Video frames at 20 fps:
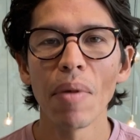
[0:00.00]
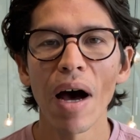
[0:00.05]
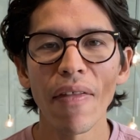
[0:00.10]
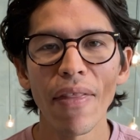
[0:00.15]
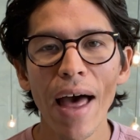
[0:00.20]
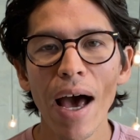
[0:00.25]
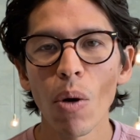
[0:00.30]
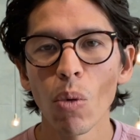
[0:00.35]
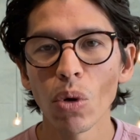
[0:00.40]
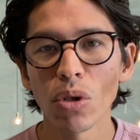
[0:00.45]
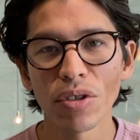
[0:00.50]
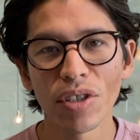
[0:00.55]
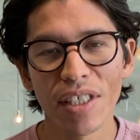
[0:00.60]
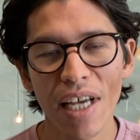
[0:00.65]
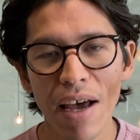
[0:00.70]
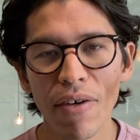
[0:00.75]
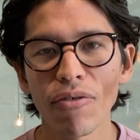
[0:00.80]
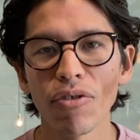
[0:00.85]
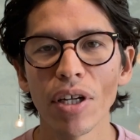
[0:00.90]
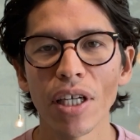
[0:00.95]
and that will
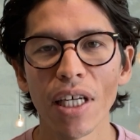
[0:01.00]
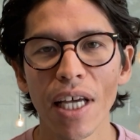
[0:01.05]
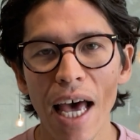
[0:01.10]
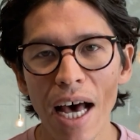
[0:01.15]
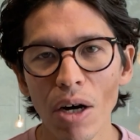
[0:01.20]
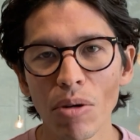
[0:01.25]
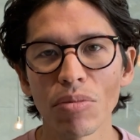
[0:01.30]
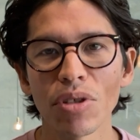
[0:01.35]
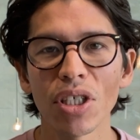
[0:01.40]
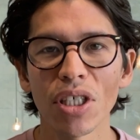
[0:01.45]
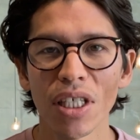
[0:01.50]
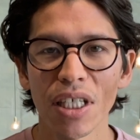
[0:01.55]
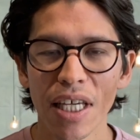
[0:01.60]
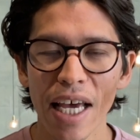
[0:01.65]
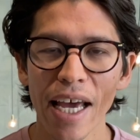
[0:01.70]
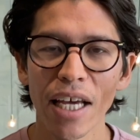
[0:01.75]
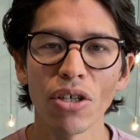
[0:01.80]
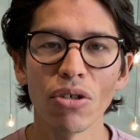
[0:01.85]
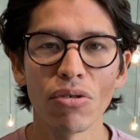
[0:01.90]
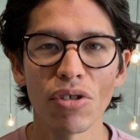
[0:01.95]
definitely help to
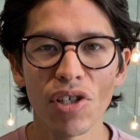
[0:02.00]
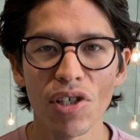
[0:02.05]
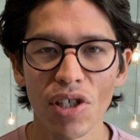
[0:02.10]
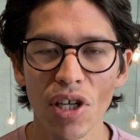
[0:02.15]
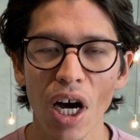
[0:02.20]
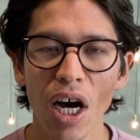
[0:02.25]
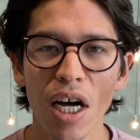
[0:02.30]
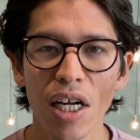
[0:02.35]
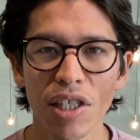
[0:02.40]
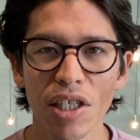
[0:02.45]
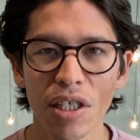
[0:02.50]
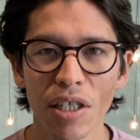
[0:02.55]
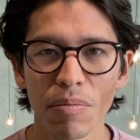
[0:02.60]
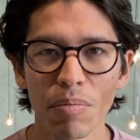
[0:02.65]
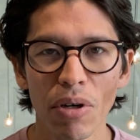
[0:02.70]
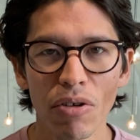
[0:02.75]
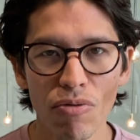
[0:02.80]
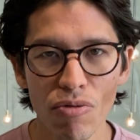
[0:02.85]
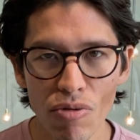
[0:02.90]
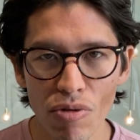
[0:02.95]
get you started.
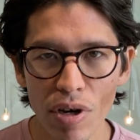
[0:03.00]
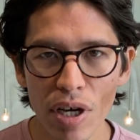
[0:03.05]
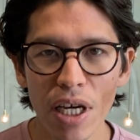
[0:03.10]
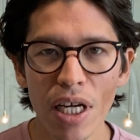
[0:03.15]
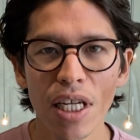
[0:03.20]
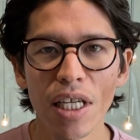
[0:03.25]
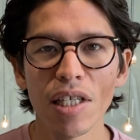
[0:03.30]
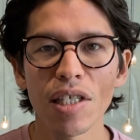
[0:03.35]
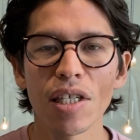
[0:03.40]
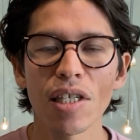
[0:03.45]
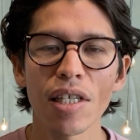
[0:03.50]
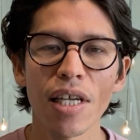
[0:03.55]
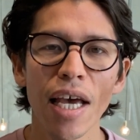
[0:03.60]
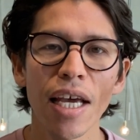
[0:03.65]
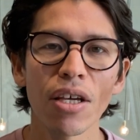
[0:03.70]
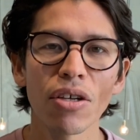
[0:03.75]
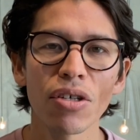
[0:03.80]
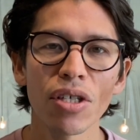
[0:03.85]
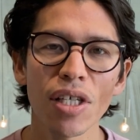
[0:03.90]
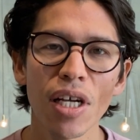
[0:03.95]
But really, to
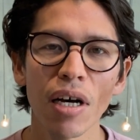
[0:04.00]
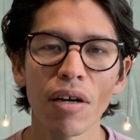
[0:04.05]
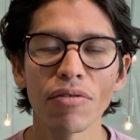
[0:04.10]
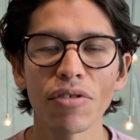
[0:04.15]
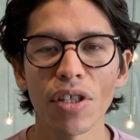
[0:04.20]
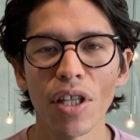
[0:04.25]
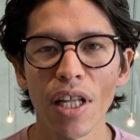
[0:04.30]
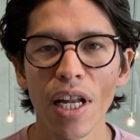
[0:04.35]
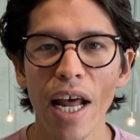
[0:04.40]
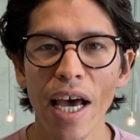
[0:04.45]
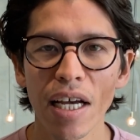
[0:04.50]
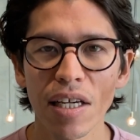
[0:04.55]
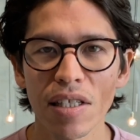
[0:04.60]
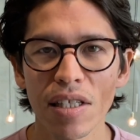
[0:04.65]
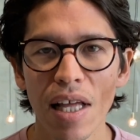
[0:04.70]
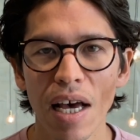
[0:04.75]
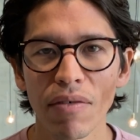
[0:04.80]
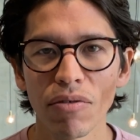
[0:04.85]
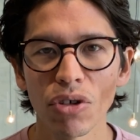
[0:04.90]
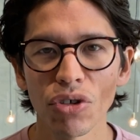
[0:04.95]
take yourself to the next
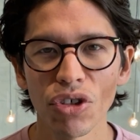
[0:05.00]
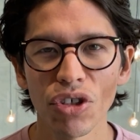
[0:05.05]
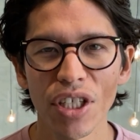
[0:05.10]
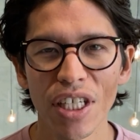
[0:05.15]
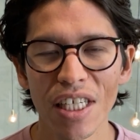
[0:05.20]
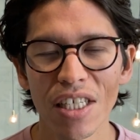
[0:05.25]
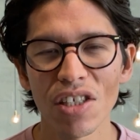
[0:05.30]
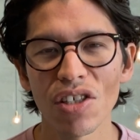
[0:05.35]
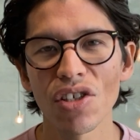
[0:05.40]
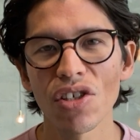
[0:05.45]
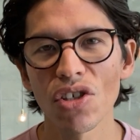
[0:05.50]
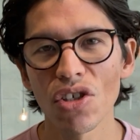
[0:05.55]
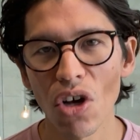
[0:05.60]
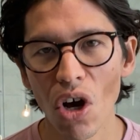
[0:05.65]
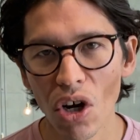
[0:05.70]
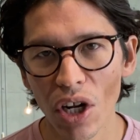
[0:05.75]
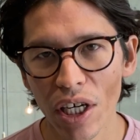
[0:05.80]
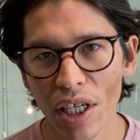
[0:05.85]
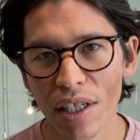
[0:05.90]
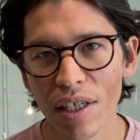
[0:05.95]
level, you need a
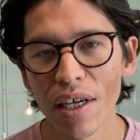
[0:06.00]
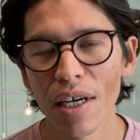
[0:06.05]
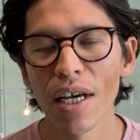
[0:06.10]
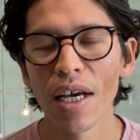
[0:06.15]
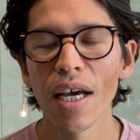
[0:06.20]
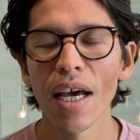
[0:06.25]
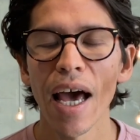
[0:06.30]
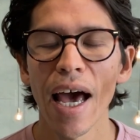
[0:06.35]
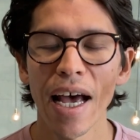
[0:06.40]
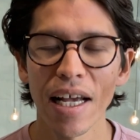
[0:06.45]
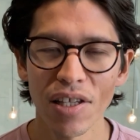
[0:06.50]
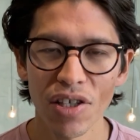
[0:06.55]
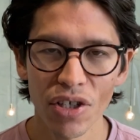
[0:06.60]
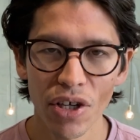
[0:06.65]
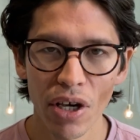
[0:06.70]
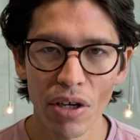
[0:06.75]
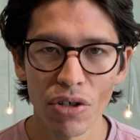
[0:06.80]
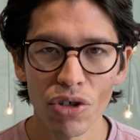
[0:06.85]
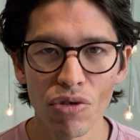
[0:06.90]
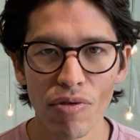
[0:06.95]
solid S
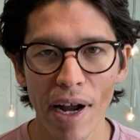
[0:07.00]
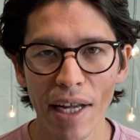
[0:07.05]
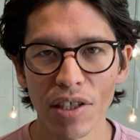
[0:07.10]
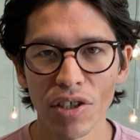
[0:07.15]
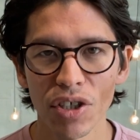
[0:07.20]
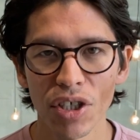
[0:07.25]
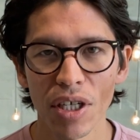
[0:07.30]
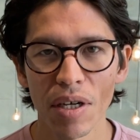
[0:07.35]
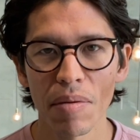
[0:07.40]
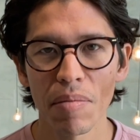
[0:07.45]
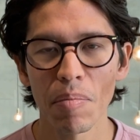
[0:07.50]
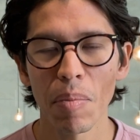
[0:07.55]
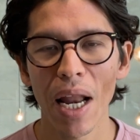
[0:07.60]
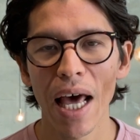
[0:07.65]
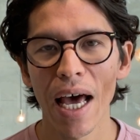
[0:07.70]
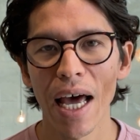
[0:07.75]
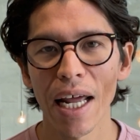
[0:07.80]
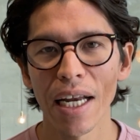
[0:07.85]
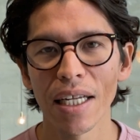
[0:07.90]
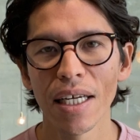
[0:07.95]
E O strategy and
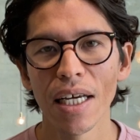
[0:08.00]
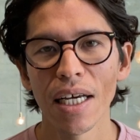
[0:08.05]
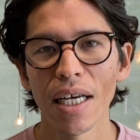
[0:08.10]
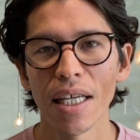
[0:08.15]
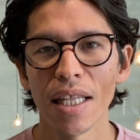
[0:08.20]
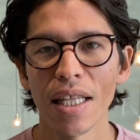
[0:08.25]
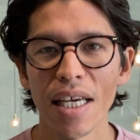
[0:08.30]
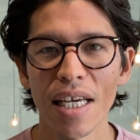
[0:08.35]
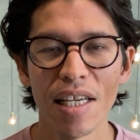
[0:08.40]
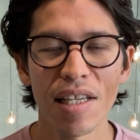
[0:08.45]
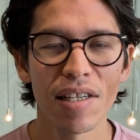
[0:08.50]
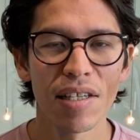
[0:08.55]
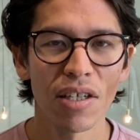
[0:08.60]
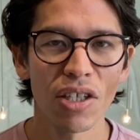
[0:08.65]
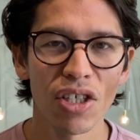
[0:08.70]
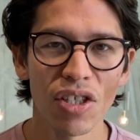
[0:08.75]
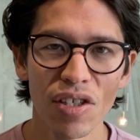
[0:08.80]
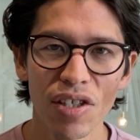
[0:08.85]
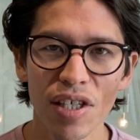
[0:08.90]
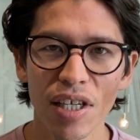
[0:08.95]
plan. This
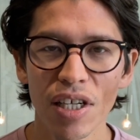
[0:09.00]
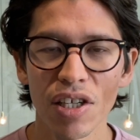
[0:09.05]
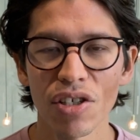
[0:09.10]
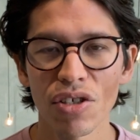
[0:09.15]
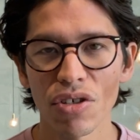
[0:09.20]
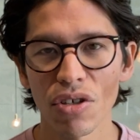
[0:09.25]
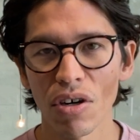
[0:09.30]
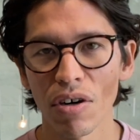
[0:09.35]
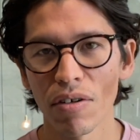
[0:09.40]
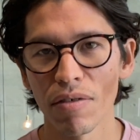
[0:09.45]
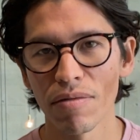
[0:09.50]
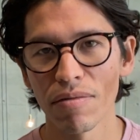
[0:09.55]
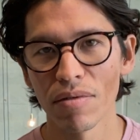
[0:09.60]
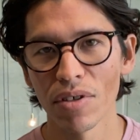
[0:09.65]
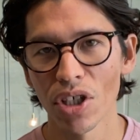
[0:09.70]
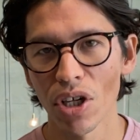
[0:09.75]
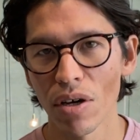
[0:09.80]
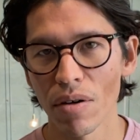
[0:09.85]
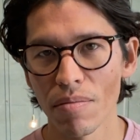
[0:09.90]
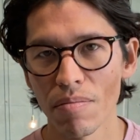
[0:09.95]
consists of,
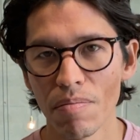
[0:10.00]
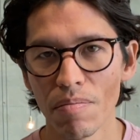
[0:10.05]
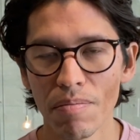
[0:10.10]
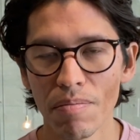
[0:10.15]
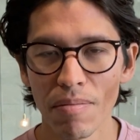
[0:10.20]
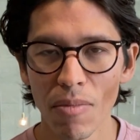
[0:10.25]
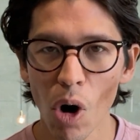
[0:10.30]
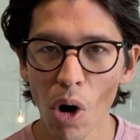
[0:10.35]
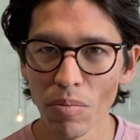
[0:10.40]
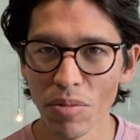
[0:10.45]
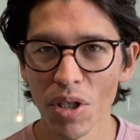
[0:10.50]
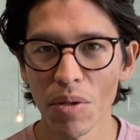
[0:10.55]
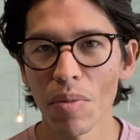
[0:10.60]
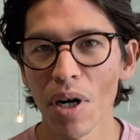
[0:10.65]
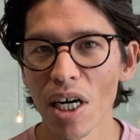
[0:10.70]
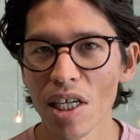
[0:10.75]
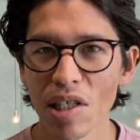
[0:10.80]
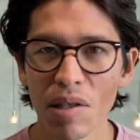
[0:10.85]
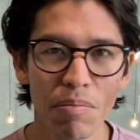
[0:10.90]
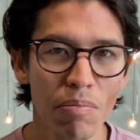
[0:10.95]
you know,
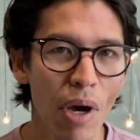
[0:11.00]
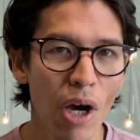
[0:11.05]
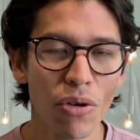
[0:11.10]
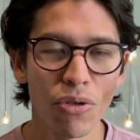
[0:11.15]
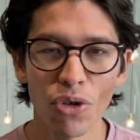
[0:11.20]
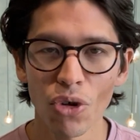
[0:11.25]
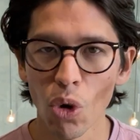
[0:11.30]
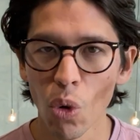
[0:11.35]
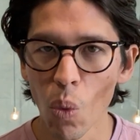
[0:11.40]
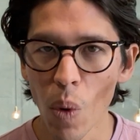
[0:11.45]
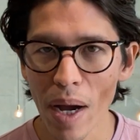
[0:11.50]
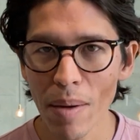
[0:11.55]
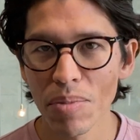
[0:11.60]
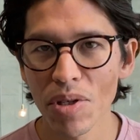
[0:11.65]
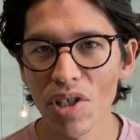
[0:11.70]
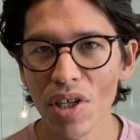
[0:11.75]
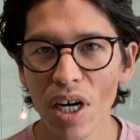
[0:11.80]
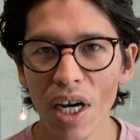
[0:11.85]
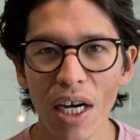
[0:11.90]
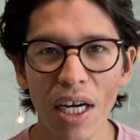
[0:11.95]
optimizing both your
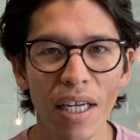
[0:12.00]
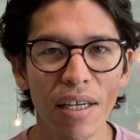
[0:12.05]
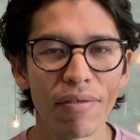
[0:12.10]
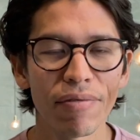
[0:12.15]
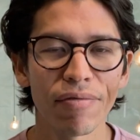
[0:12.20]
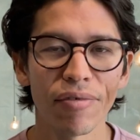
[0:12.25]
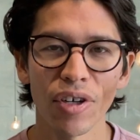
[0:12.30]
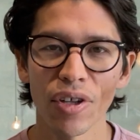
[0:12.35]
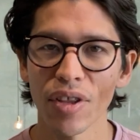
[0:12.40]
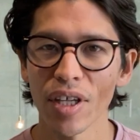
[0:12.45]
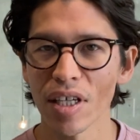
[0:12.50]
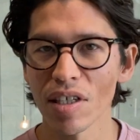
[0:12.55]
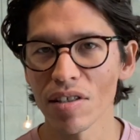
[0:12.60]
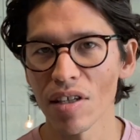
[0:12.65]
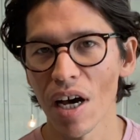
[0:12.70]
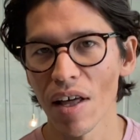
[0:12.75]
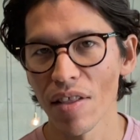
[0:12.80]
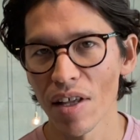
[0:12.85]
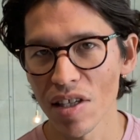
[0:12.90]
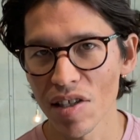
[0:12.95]
website for things
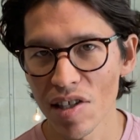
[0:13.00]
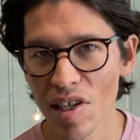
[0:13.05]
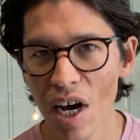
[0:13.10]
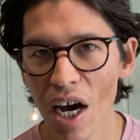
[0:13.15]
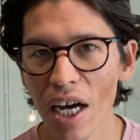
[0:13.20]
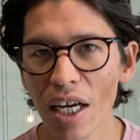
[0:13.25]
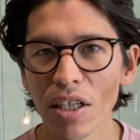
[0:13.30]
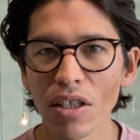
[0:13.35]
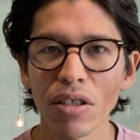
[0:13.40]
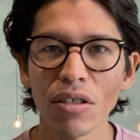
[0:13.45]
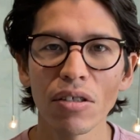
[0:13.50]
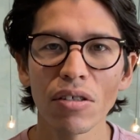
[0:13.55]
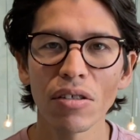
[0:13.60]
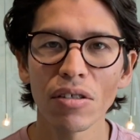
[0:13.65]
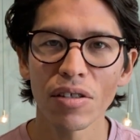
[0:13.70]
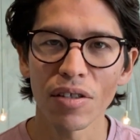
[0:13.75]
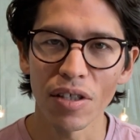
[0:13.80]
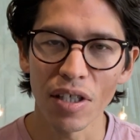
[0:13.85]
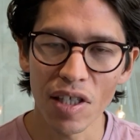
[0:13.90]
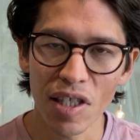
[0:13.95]
like the
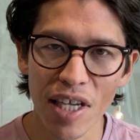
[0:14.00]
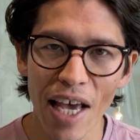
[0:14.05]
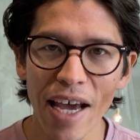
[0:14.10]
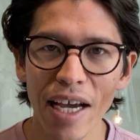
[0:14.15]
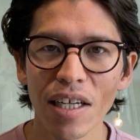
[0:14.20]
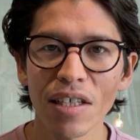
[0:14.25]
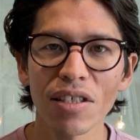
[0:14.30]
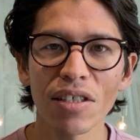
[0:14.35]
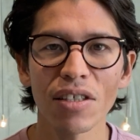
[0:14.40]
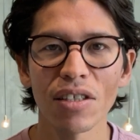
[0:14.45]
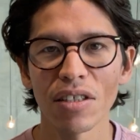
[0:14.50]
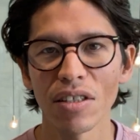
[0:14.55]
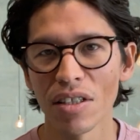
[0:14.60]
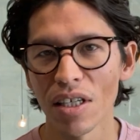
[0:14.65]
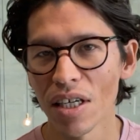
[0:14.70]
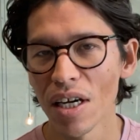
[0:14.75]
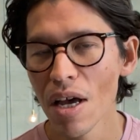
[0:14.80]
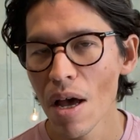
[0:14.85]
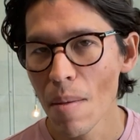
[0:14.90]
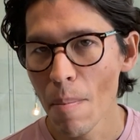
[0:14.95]
titles and the text and
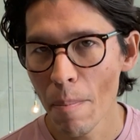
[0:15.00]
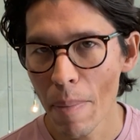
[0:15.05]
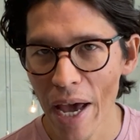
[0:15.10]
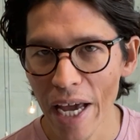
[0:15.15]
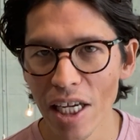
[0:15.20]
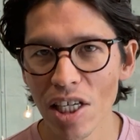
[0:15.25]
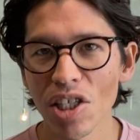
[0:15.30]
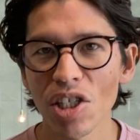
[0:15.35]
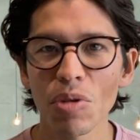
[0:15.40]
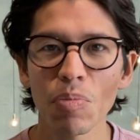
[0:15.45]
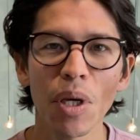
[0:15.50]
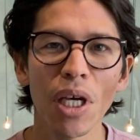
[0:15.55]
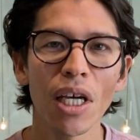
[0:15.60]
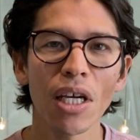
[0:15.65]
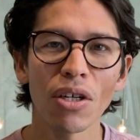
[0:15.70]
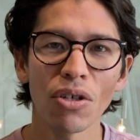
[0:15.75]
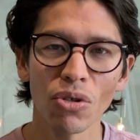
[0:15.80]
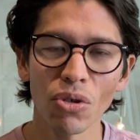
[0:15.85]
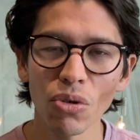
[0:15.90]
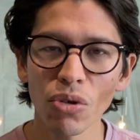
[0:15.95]
the page speed
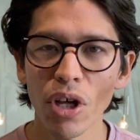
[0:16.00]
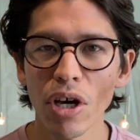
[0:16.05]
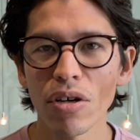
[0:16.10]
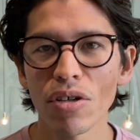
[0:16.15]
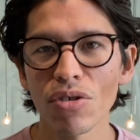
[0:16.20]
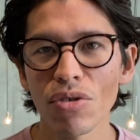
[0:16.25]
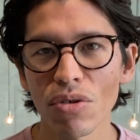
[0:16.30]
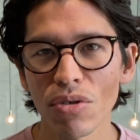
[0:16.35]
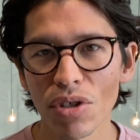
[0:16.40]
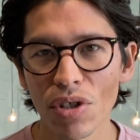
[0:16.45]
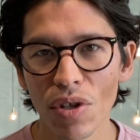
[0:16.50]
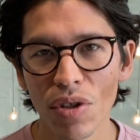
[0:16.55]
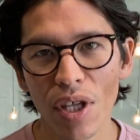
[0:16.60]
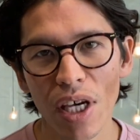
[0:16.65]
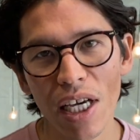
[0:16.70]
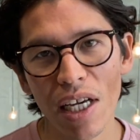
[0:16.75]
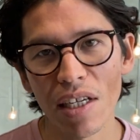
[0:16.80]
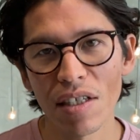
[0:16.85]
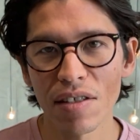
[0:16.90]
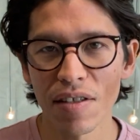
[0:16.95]
and all those sorts of
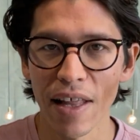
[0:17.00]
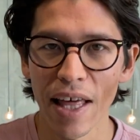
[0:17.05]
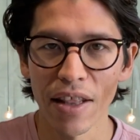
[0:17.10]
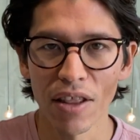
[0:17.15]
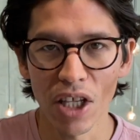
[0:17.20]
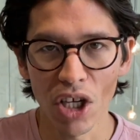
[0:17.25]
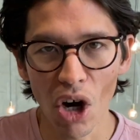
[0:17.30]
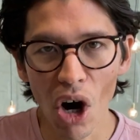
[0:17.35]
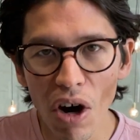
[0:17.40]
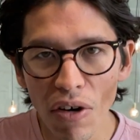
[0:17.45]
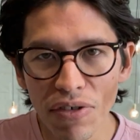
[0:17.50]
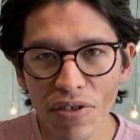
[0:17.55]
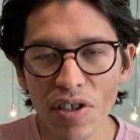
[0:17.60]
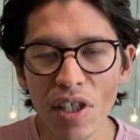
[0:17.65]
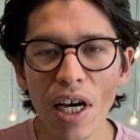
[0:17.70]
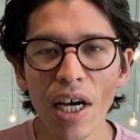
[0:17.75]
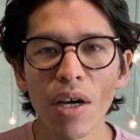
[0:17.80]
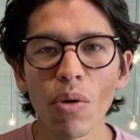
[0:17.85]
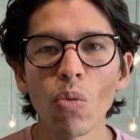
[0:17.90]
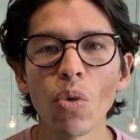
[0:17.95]
things, and then the
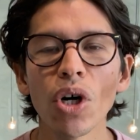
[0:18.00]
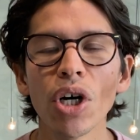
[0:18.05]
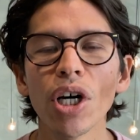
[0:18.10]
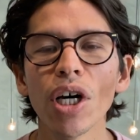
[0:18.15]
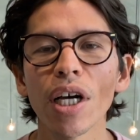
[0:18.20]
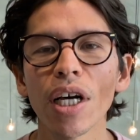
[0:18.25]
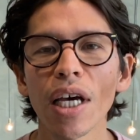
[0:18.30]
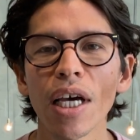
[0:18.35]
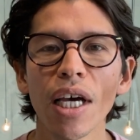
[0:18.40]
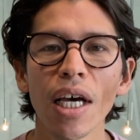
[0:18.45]
off-site work,